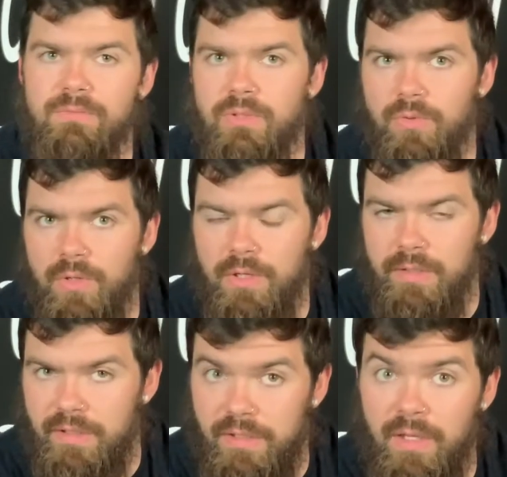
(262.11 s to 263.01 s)
mental
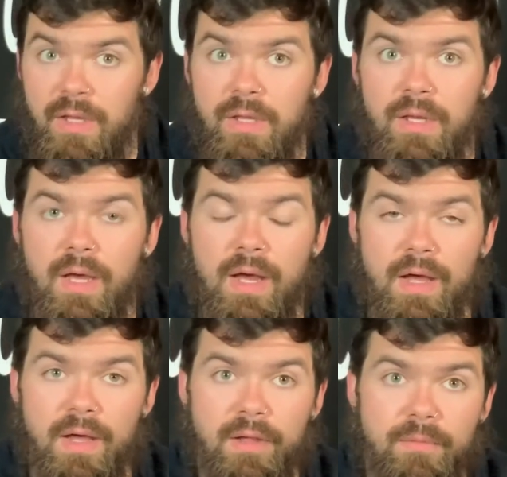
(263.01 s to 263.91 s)
clarity,
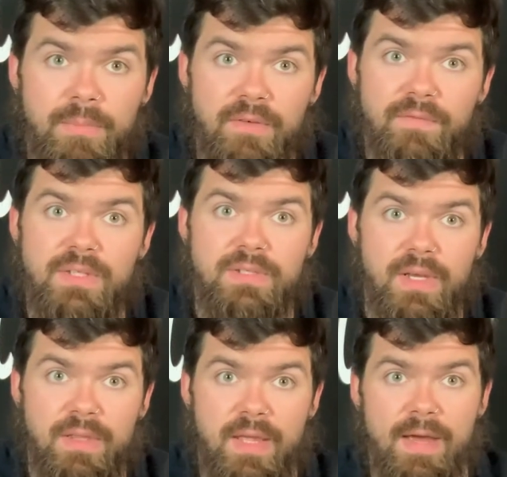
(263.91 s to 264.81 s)
uh, benefits
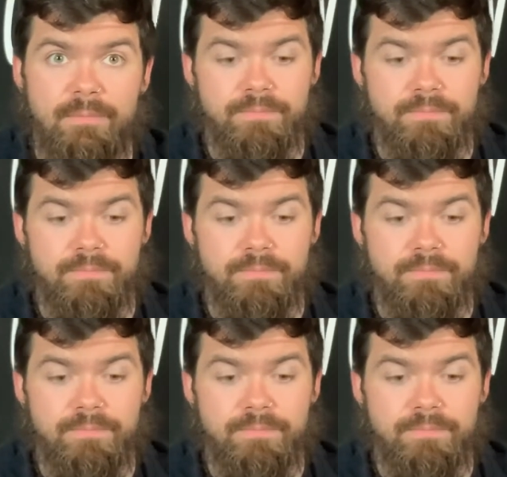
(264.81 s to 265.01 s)
like that.